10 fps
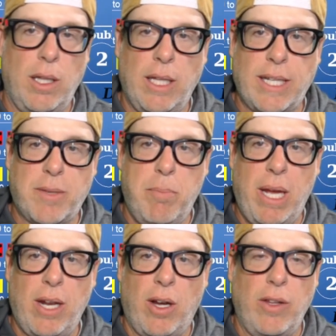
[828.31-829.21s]
Let's
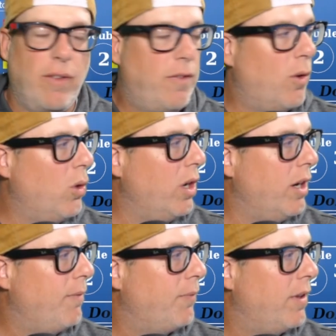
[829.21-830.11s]
bet on the 4,
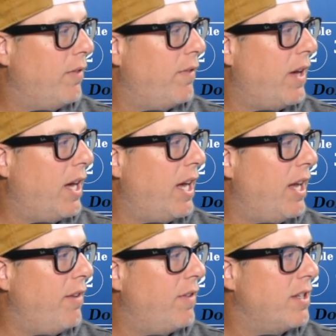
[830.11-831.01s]

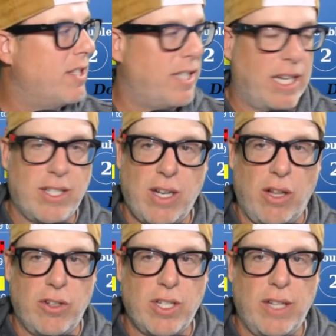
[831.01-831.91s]
5,
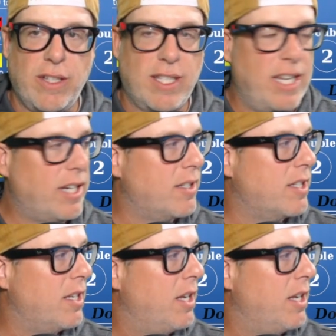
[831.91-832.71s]
$6 on the 6,